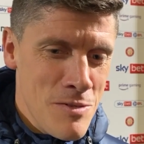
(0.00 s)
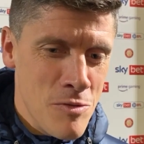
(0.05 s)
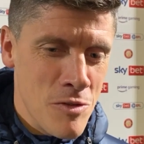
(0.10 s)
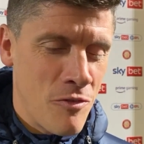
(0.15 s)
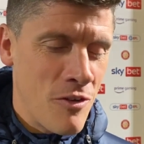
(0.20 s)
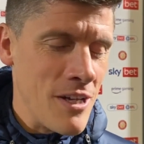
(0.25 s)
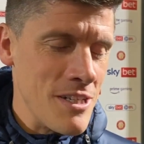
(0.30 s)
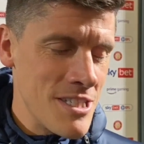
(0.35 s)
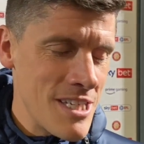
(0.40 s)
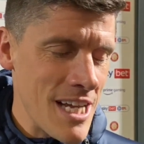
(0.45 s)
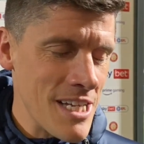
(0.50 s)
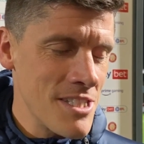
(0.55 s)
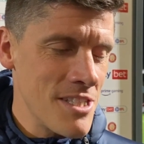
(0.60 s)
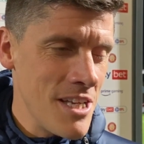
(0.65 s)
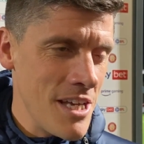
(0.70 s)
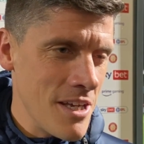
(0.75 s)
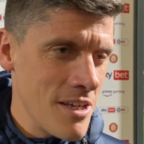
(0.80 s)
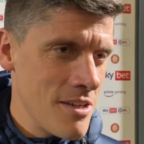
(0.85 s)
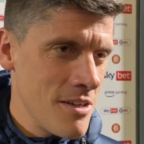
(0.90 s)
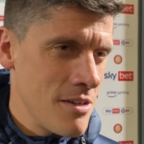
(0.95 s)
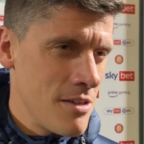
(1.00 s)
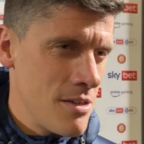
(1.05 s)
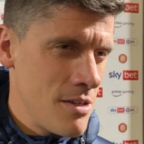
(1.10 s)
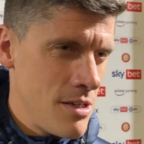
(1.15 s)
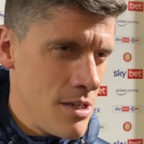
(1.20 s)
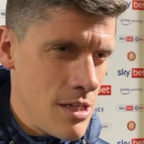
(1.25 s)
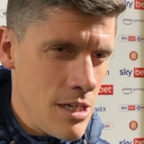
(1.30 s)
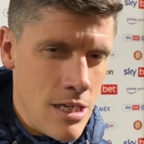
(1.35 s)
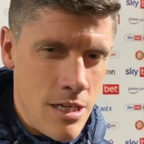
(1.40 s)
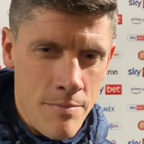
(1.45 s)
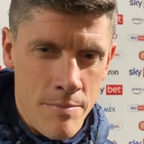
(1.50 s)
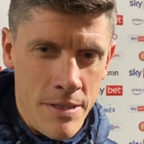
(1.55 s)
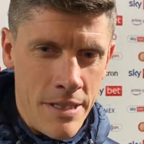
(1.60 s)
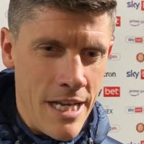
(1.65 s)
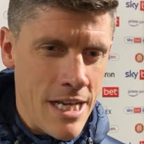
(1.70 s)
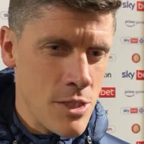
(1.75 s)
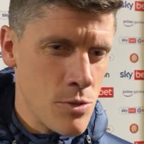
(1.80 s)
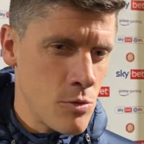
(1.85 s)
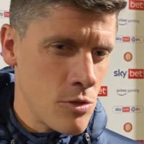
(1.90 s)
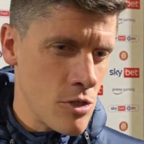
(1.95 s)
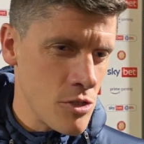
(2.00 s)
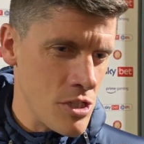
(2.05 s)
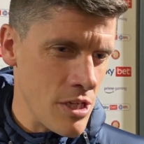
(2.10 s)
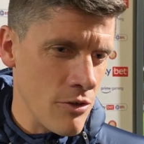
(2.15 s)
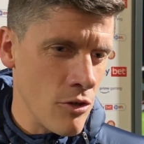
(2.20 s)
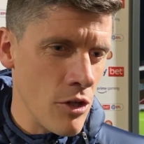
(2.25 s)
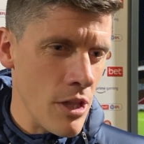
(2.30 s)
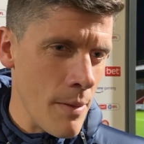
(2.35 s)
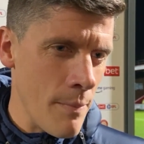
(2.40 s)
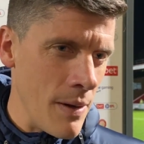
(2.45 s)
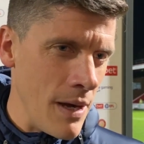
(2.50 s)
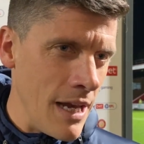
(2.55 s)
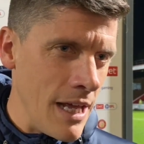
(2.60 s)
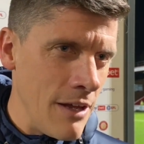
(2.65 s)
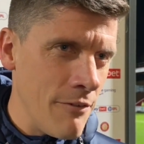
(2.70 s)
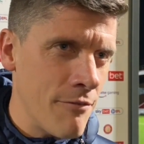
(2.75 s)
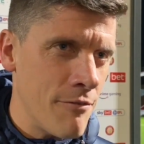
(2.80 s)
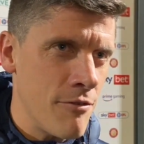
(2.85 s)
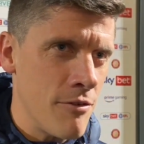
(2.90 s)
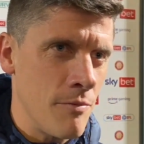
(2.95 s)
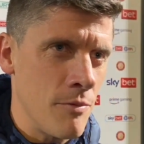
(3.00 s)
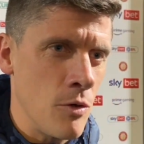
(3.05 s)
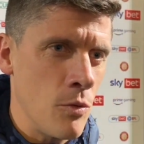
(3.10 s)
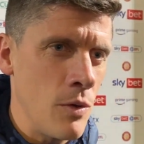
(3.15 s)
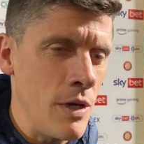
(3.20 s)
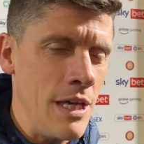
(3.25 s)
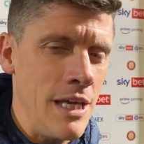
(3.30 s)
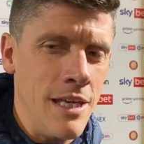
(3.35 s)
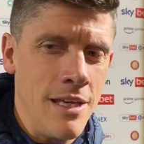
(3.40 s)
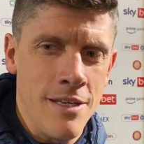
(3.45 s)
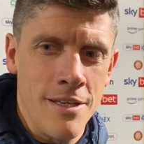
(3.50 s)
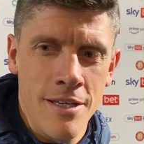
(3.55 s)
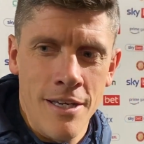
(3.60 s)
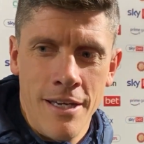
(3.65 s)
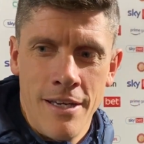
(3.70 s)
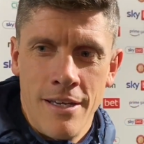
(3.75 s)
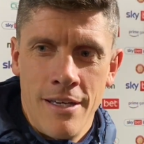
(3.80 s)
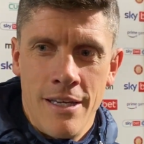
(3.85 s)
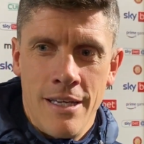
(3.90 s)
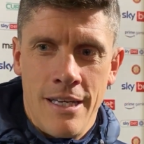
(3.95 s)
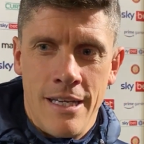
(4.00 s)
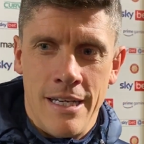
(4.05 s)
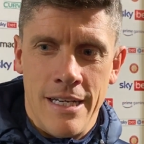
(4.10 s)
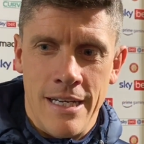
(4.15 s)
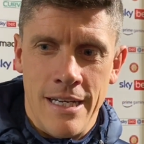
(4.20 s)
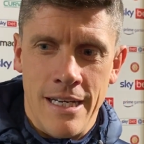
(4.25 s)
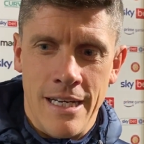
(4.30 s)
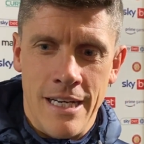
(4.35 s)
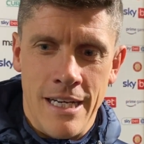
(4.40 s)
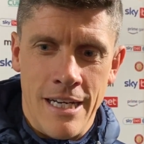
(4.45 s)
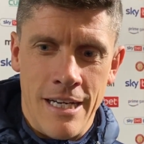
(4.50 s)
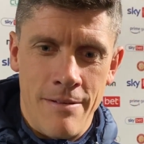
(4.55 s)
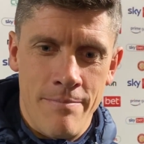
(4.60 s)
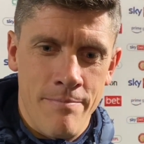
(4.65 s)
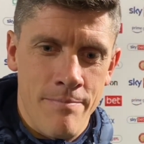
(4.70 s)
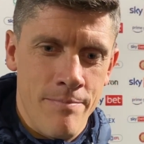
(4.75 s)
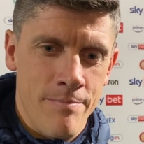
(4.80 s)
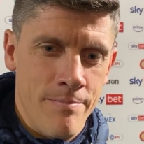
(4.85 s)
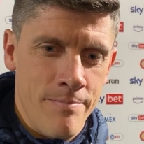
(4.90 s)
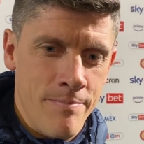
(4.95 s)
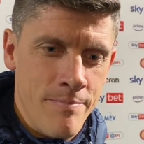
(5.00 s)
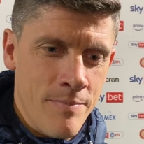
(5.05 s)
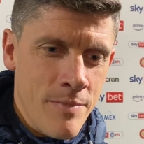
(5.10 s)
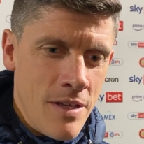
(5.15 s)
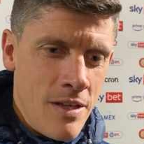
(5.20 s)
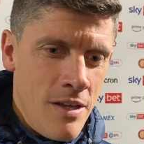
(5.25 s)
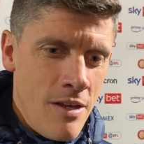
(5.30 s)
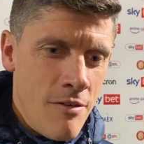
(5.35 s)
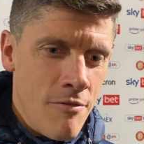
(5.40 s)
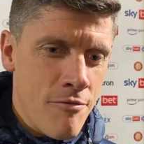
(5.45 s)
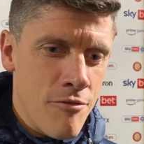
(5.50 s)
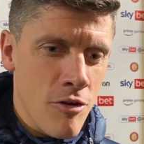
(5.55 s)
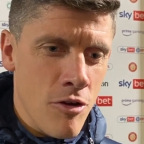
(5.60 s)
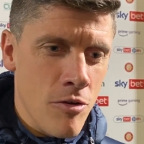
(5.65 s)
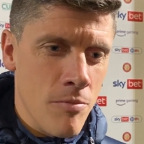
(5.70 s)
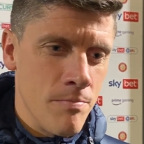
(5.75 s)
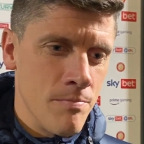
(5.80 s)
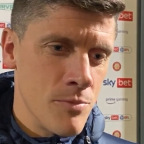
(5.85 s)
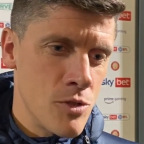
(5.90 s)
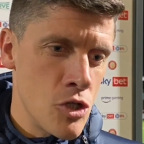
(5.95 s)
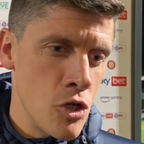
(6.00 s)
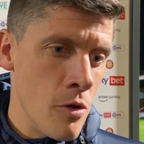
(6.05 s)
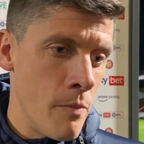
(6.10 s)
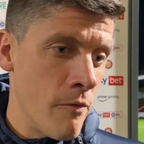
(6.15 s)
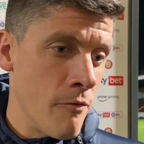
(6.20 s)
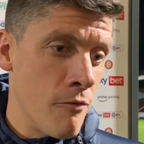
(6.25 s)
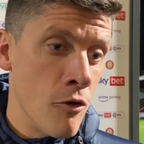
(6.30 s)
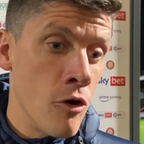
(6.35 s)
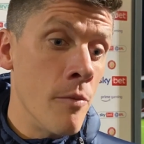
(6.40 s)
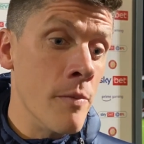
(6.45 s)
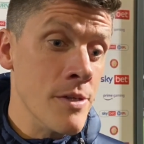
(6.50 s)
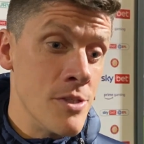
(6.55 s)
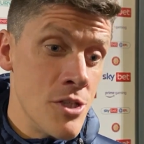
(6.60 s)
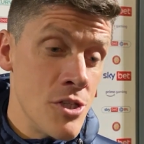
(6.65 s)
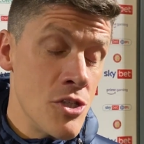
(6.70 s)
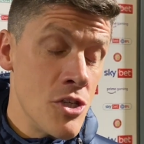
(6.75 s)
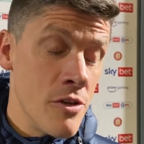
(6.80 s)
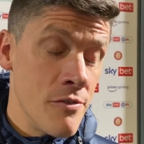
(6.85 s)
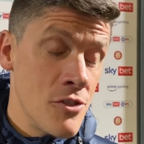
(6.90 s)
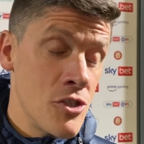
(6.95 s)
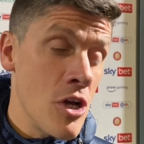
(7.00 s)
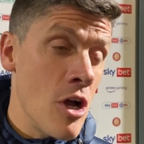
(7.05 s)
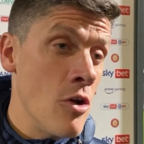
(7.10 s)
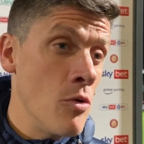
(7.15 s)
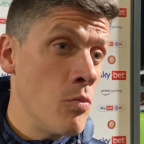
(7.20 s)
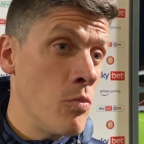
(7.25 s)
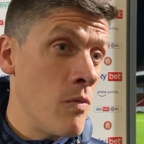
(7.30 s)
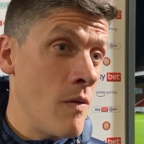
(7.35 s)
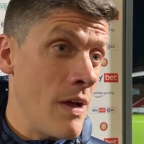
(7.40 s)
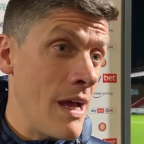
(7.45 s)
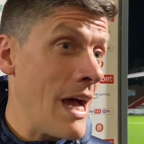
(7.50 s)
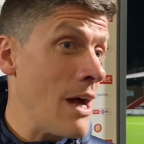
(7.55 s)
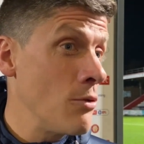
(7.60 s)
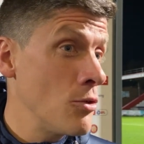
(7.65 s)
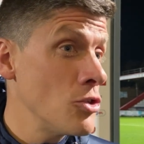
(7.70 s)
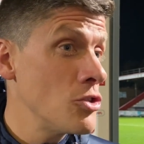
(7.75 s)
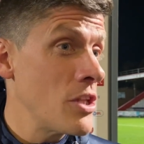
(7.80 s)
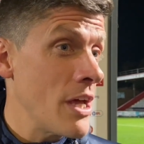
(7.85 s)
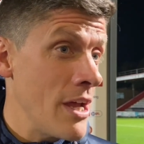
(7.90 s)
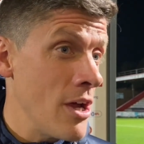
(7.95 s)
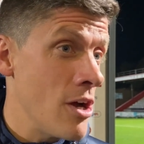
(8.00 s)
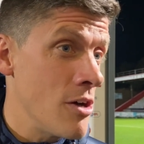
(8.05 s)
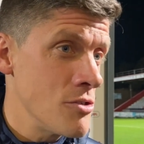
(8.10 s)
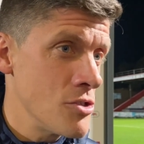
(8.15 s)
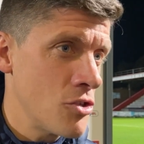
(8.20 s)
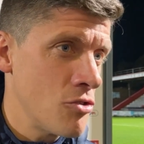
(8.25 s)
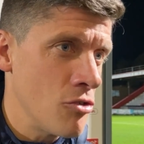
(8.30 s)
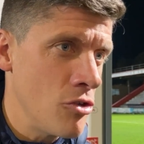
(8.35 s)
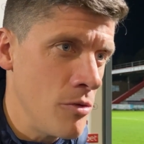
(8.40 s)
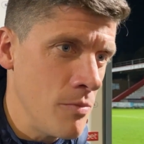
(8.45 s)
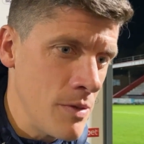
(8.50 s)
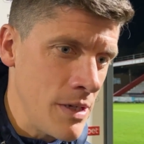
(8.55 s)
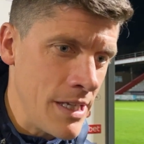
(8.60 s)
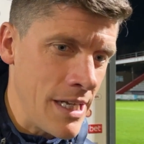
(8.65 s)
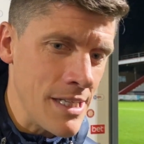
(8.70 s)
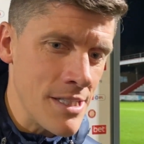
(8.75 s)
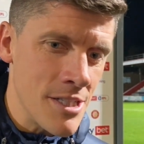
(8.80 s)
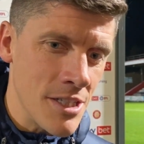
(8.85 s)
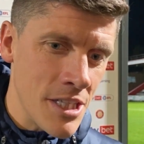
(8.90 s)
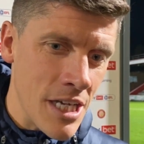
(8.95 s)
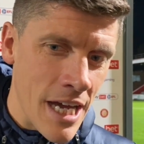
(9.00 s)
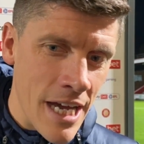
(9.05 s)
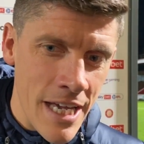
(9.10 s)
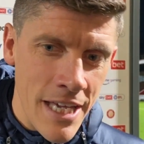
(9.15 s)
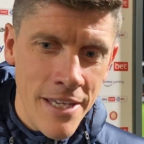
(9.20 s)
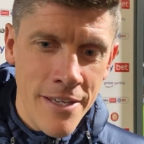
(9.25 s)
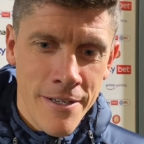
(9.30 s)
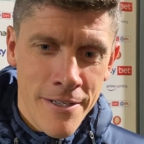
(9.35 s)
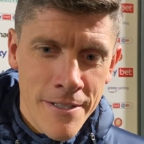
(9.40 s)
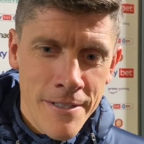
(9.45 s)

fantastic, and that's because they've got their belief from the week, from two performances that have showed how good they are as a group. And then today